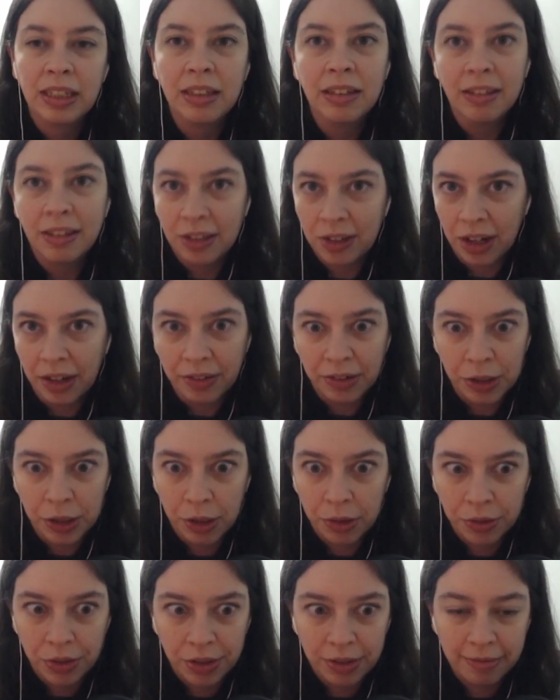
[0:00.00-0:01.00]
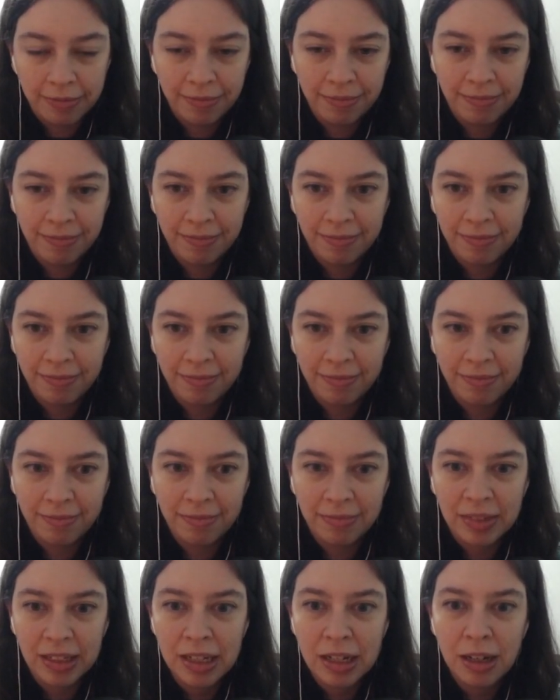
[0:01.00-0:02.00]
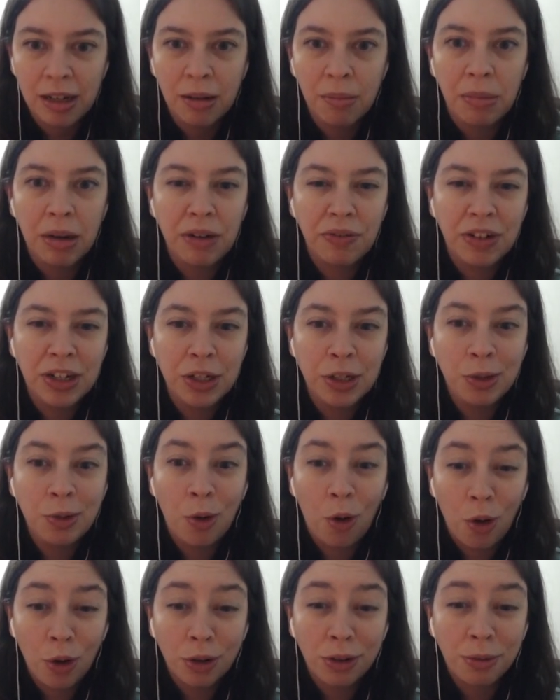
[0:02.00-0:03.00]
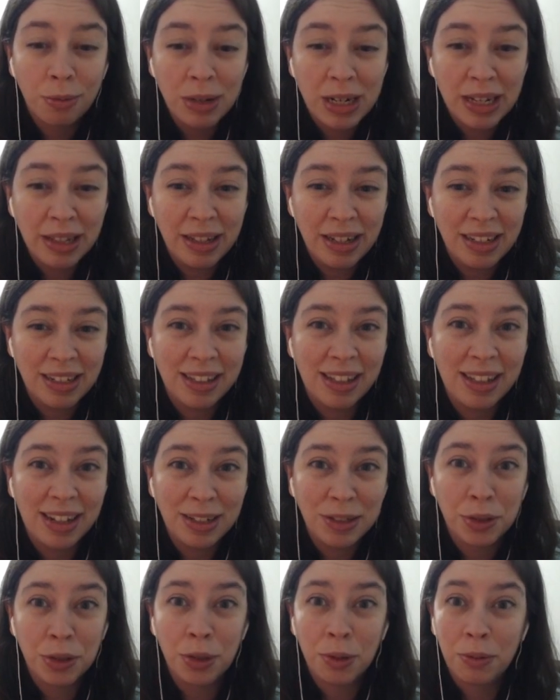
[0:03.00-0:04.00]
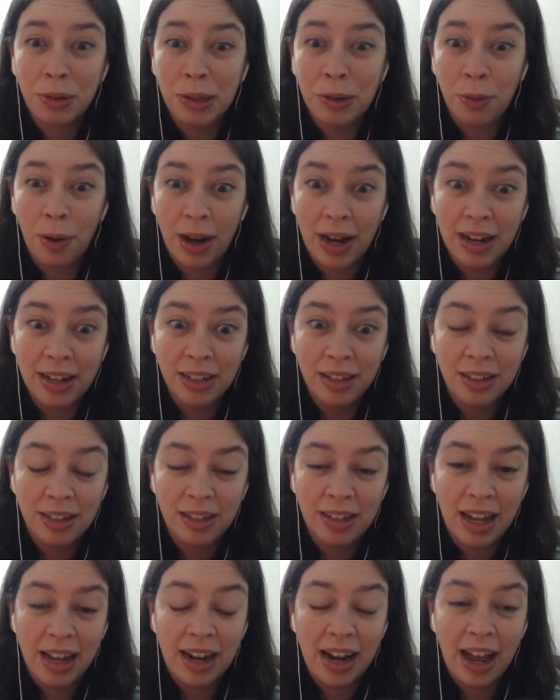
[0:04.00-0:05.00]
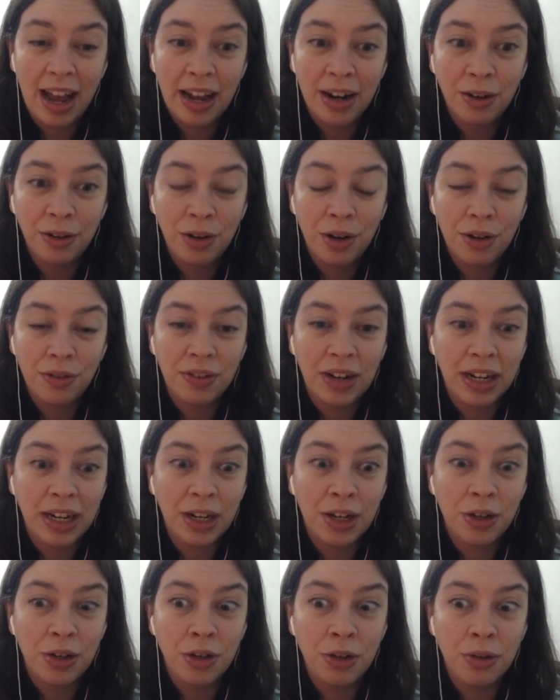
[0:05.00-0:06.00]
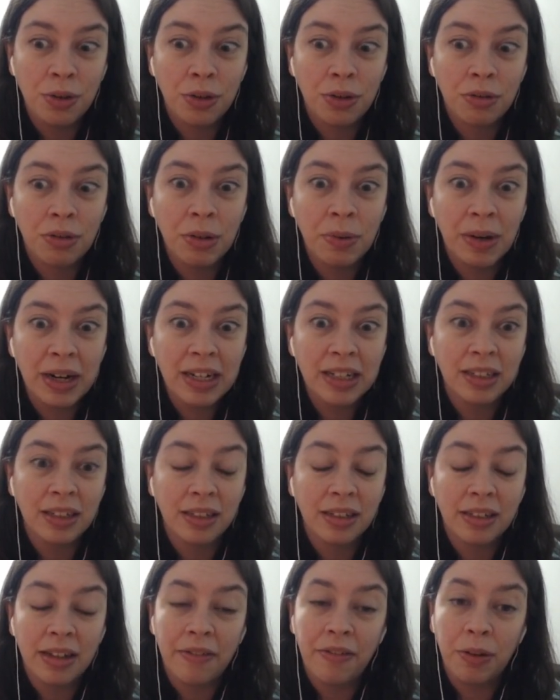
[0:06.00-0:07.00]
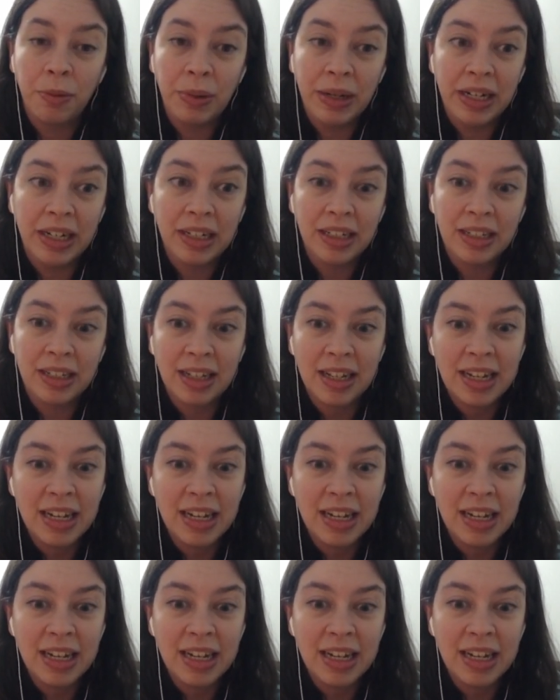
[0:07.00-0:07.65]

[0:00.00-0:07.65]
Still haven't chosen. But if I do all 3 of these, then that's 3 raids, and I don't know if I can do 3 raids in 7 weeks.